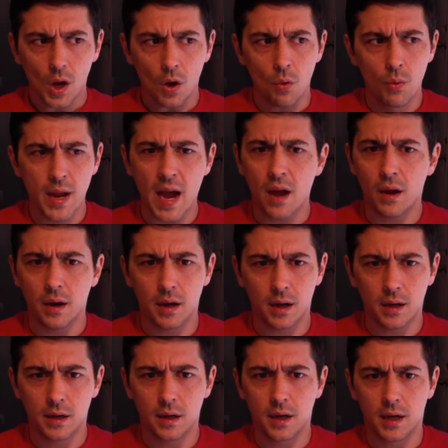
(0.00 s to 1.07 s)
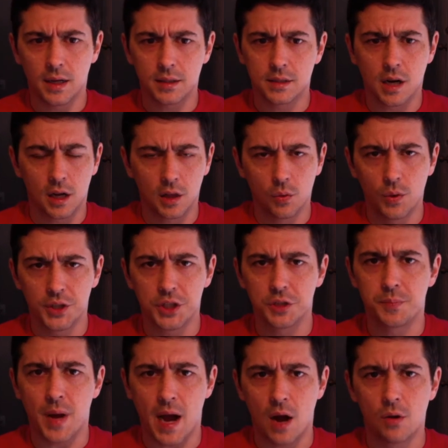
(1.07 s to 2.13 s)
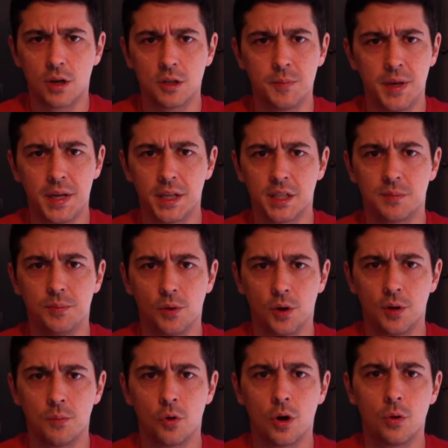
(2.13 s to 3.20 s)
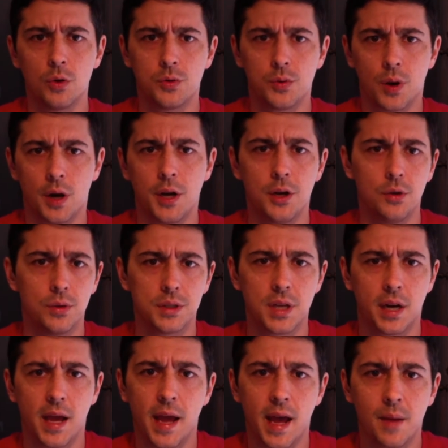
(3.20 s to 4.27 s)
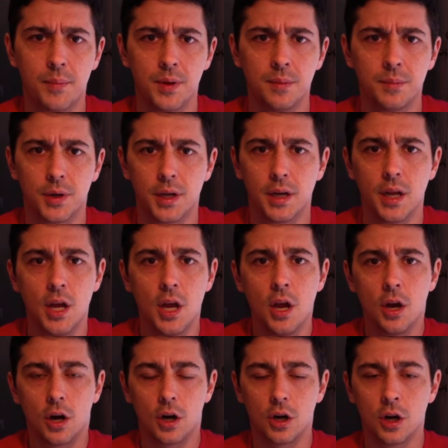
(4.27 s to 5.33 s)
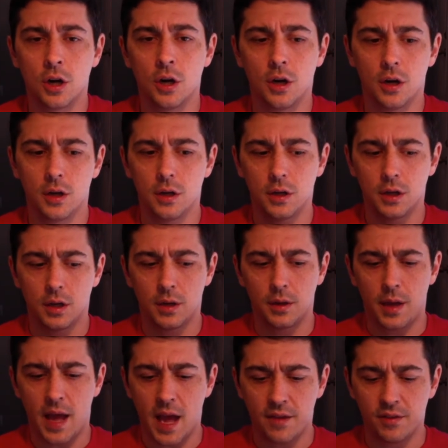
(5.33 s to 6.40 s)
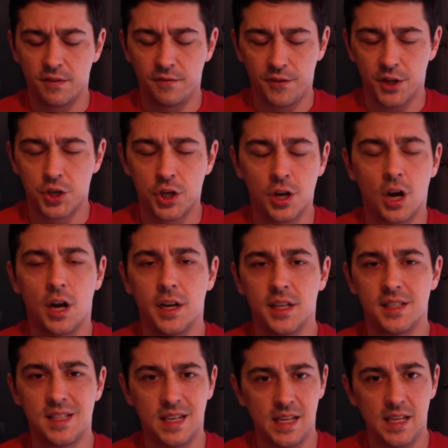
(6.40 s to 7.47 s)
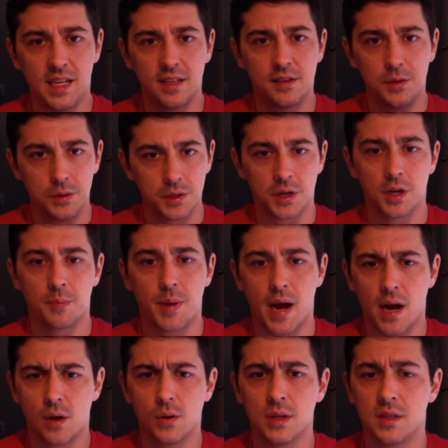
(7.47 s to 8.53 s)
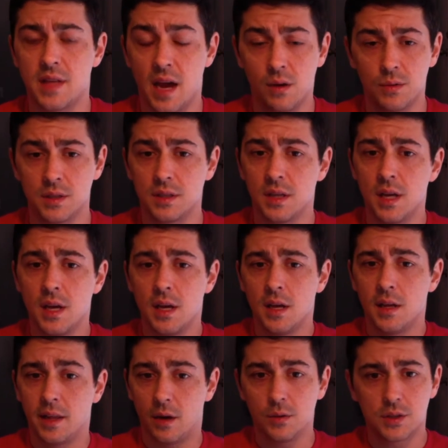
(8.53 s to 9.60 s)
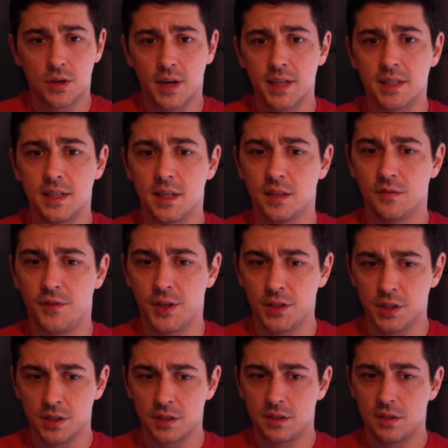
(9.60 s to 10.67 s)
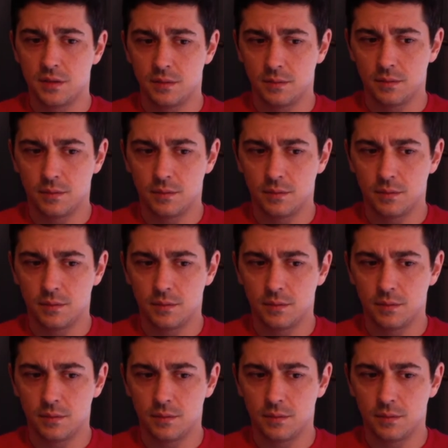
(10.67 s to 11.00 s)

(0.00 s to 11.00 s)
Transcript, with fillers: we got uh, Scarlet Witch's powers being explored more, which we already knew was going to happen. But her having Vision on his knees, using her powers, that was, that was crazy, because Vision's...